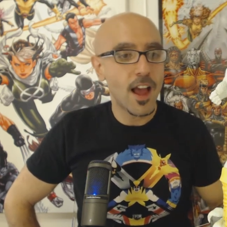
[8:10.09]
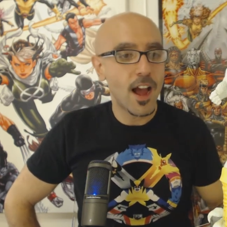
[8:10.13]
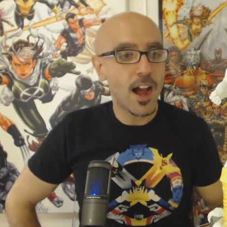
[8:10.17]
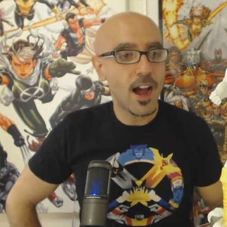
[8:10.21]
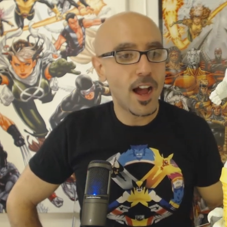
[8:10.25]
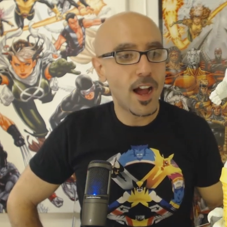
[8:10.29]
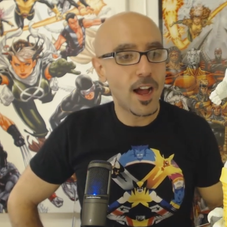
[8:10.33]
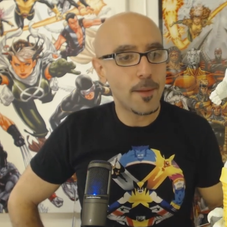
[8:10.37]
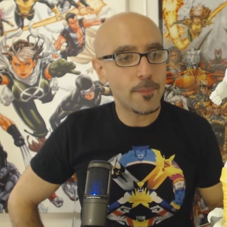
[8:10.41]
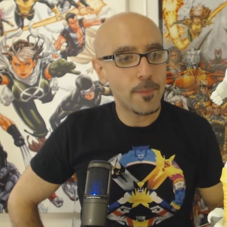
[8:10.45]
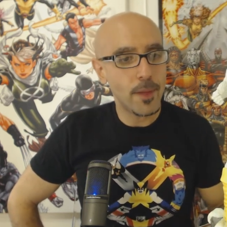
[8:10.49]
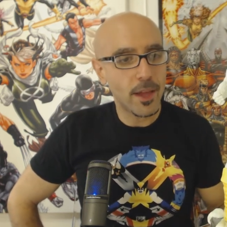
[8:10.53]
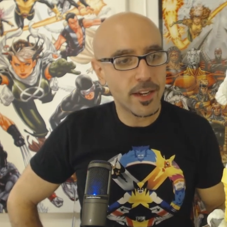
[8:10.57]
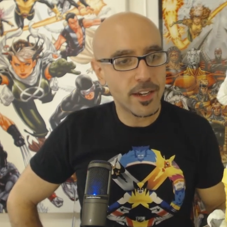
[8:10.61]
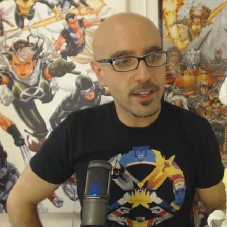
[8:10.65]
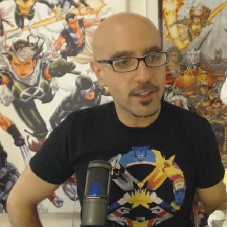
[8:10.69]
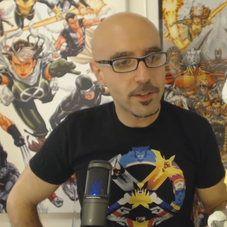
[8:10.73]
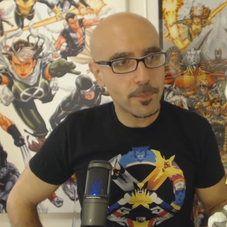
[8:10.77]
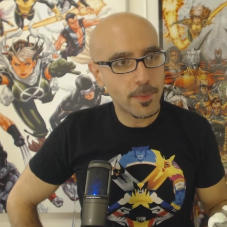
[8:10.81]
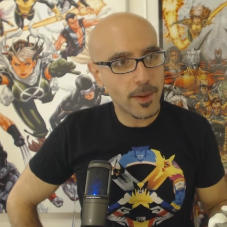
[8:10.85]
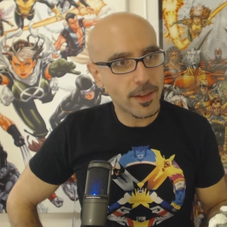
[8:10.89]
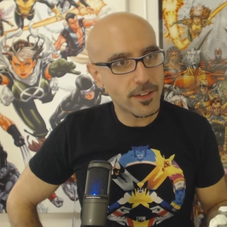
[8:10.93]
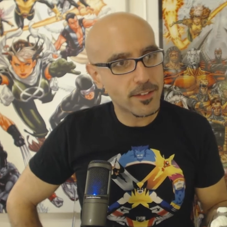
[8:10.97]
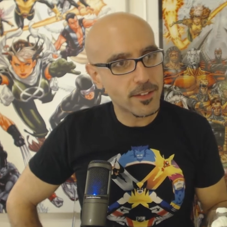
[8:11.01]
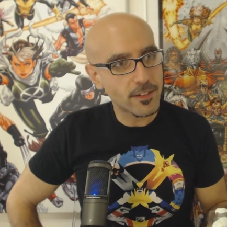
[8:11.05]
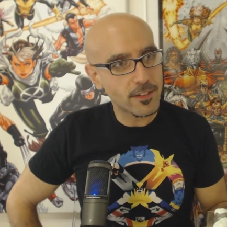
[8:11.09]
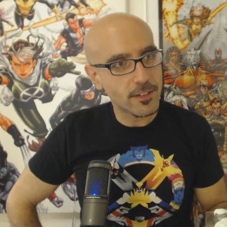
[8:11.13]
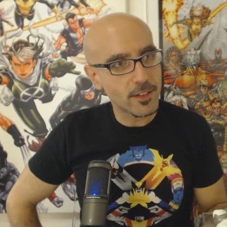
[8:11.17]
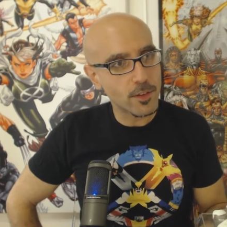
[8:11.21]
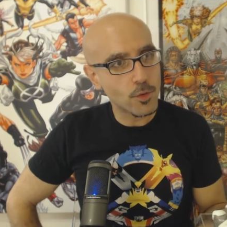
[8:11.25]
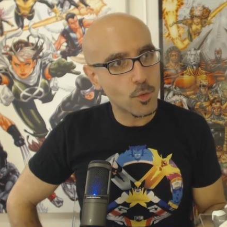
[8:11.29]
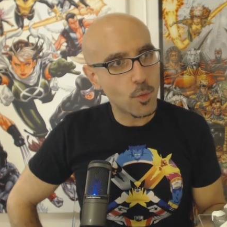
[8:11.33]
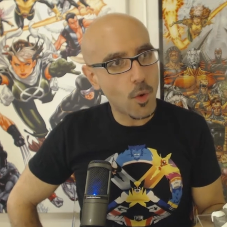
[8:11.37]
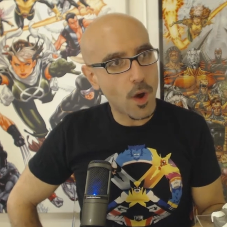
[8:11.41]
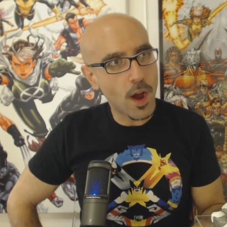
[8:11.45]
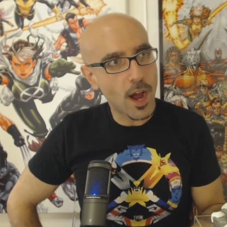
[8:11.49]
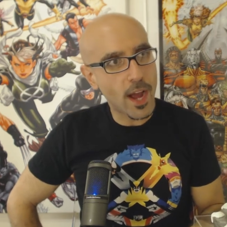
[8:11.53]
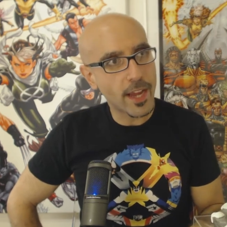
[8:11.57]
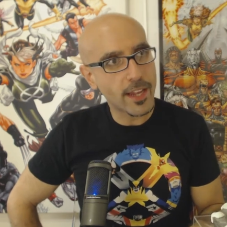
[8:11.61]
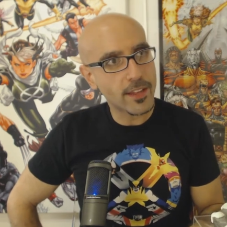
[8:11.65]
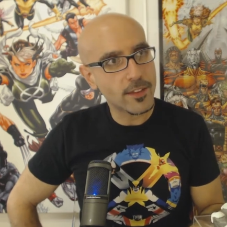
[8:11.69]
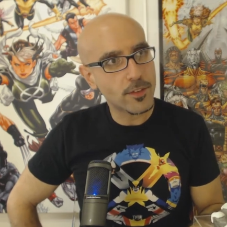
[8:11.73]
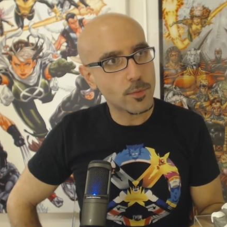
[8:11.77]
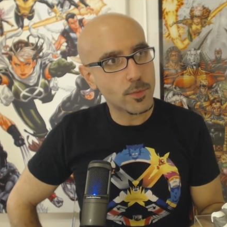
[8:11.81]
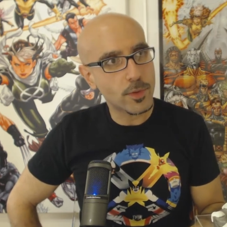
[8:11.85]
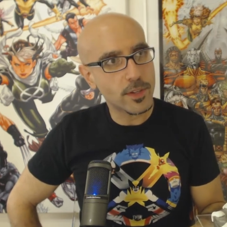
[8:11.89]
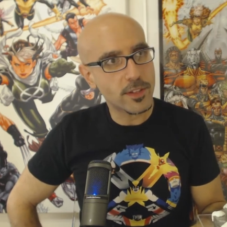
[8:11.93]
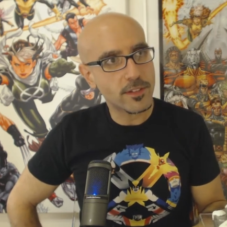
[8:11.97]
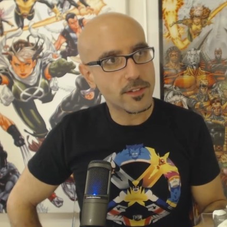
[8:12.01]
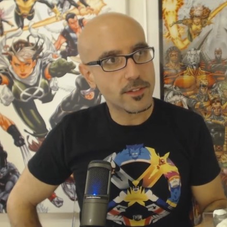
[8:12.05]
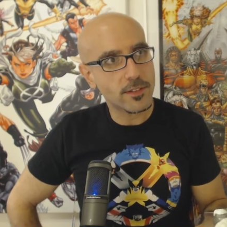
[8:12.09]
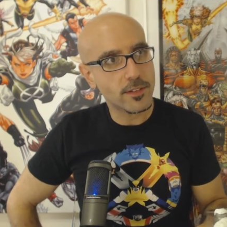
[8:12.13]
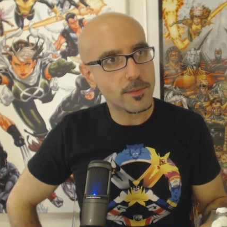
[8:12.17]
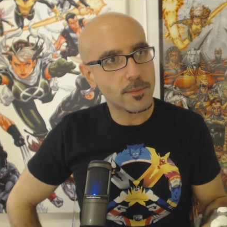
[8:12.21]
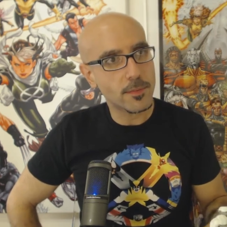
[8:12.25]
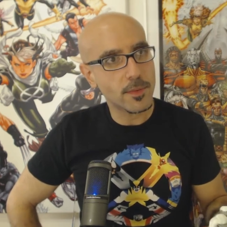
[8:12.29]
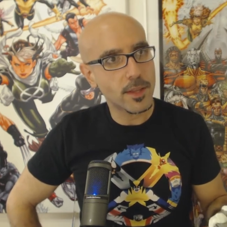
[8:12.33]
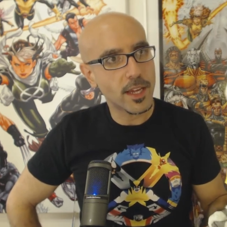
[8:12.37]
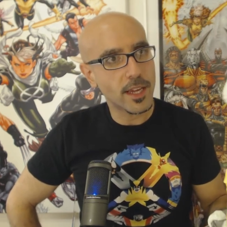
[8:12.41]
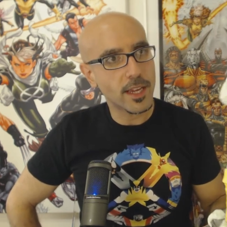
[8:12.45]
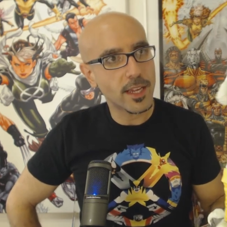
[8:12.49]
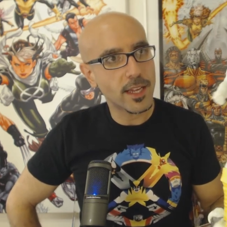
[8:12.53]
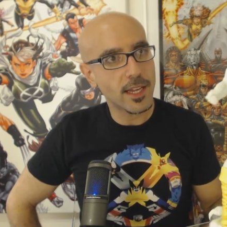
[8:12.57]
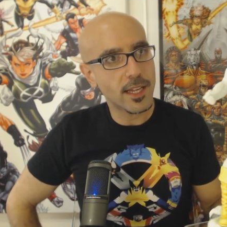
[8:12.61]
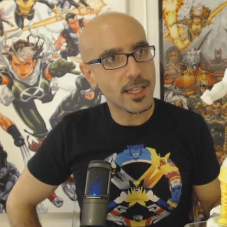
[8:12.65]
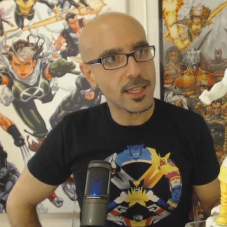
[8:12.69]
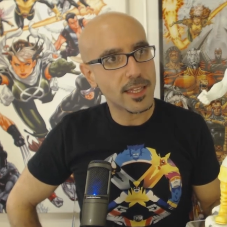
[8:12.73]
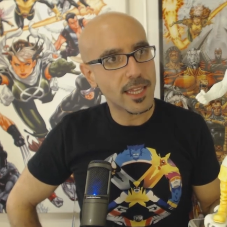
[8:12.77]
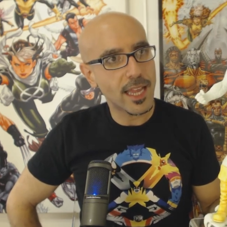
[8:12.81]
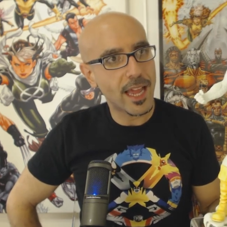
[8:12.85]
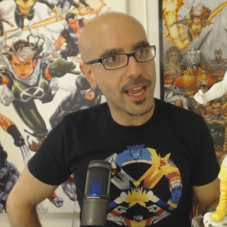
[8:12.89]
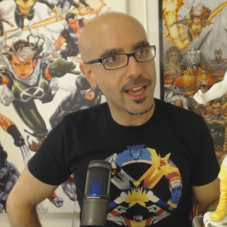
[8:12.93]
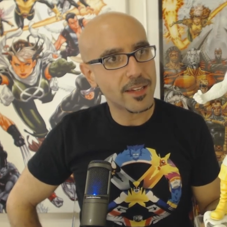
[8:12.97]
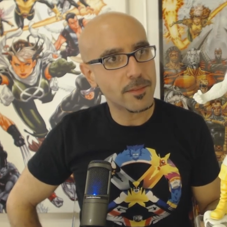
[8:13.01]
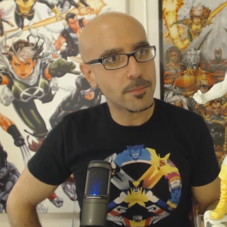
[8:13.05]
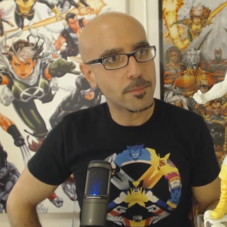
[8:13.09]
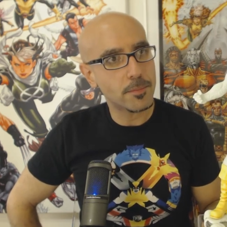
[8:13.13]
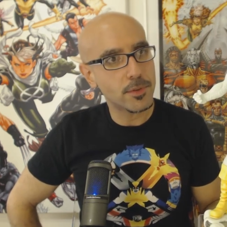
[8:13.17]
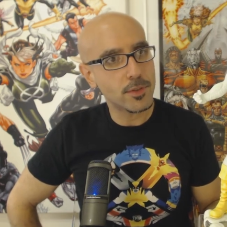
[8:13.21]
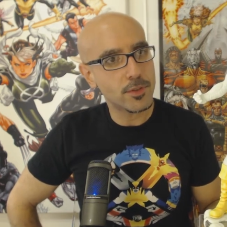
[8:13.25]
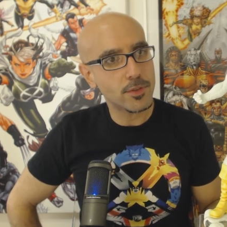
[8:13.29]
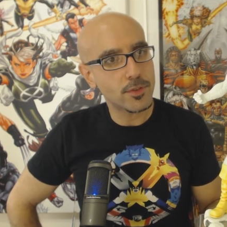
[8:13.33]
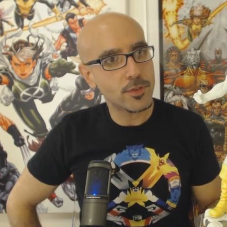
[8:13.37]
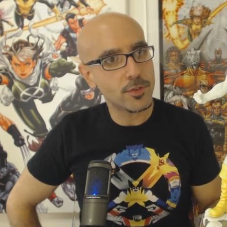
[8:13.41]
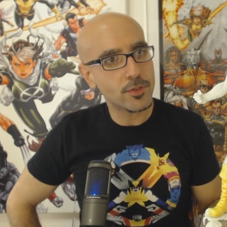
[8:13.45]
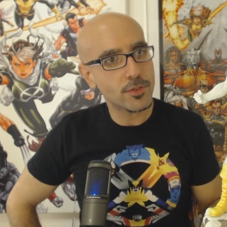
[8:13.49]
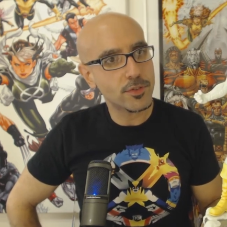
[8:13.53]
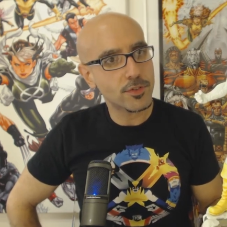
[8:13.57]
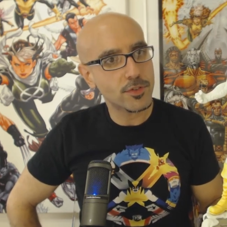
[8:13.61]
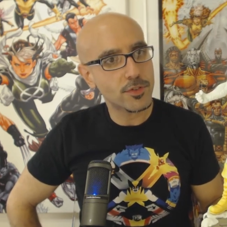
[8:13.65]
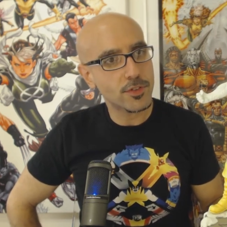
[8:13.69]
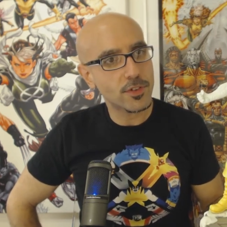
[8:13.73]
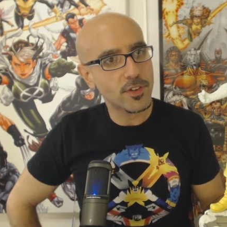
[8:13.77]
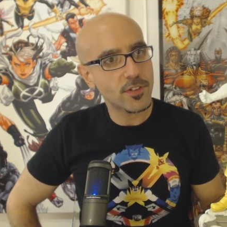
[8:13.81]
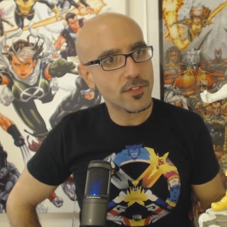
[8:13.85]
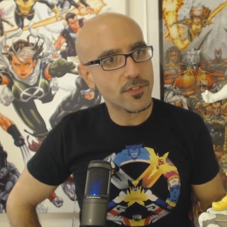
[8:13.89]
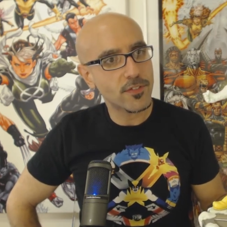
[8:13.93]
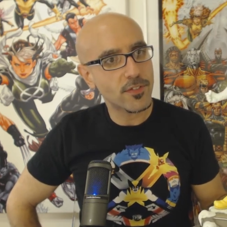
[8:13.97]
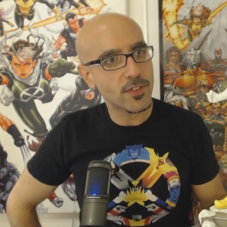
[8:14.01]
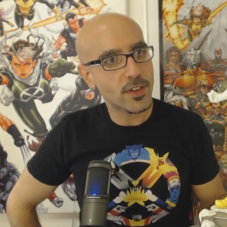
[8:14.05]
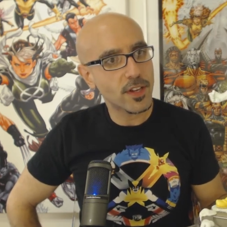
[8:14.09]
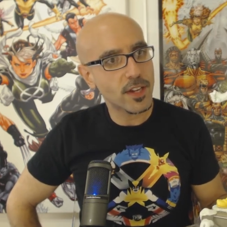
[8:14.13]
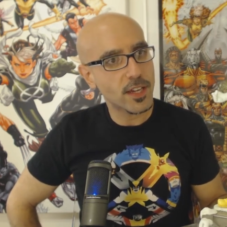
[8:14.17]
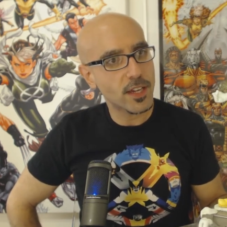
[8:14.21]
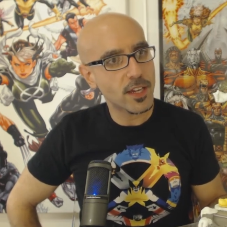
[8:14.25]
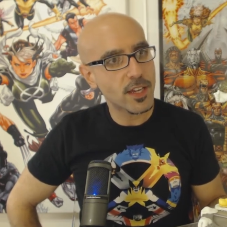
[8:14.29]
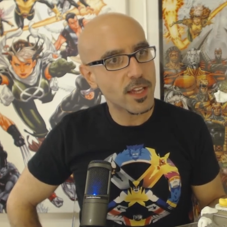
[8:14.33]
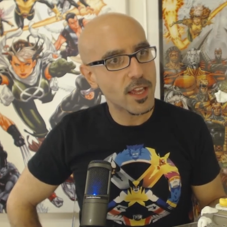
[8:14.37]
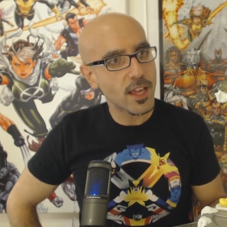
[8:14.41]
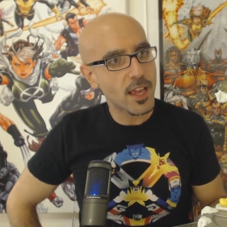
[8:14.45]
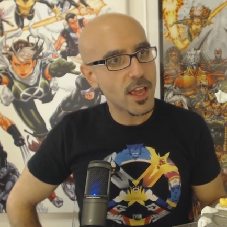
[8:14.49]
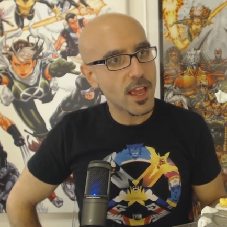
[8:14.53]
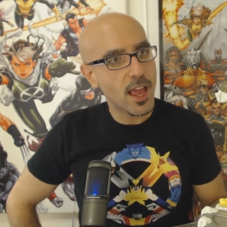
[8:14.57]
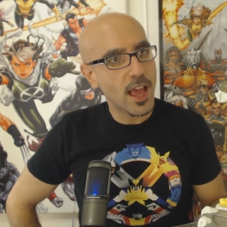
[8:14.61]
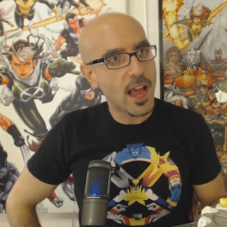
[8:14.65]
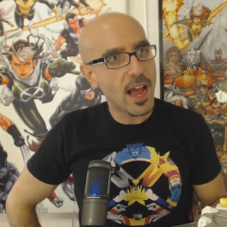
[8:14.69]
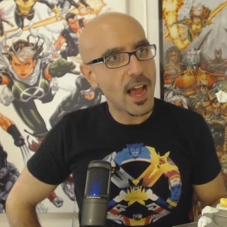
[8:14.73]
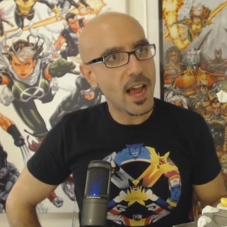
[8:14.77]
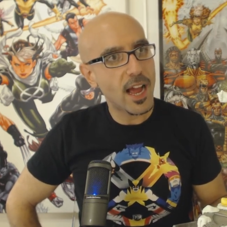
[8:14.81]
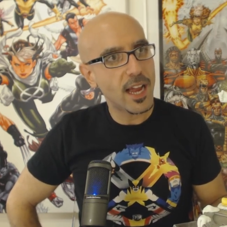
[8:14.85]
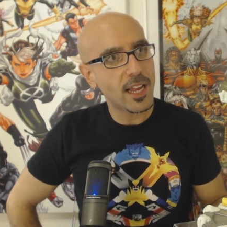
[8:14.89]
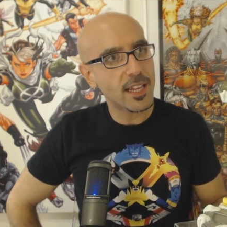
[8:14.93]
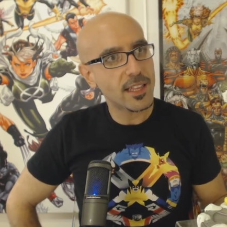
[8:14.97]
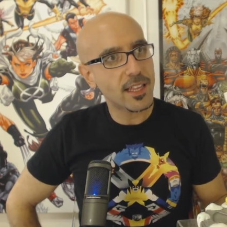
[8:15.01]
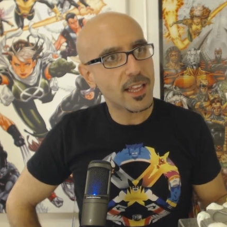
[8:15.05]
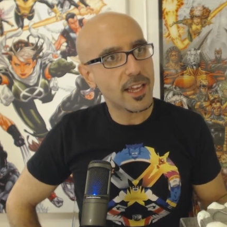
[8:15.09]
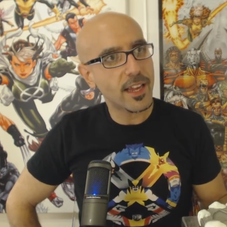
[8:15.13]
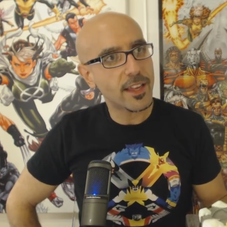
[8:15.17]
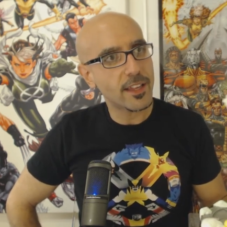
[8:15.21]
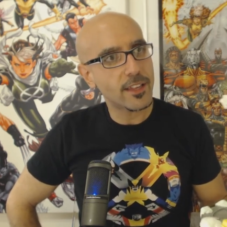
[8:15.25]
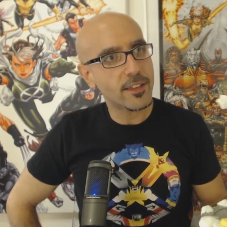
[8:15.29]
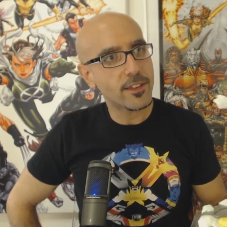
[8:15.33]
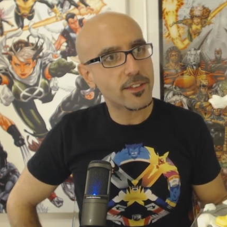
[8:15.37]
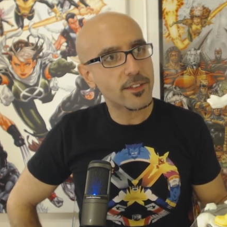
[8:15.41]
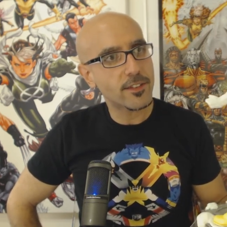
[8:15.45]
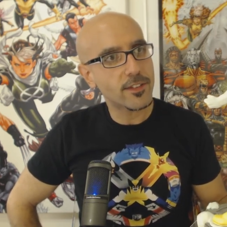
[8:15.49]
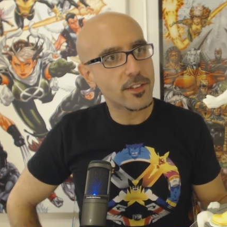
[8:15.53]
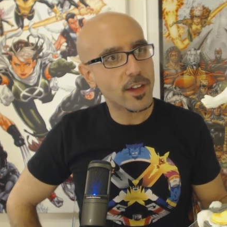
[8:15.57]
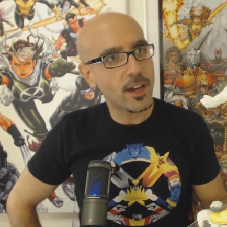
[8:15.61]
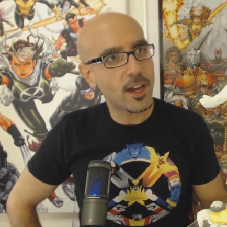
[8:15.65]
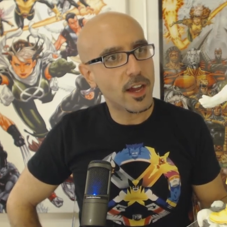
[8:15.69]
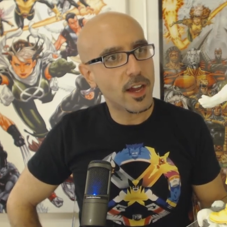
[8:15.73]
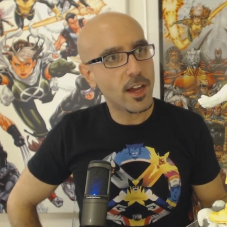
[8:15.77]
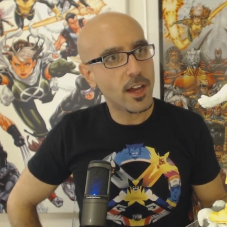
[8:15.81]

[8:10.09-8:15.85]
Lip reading: And it's basically white with some like light blue sort of highlights,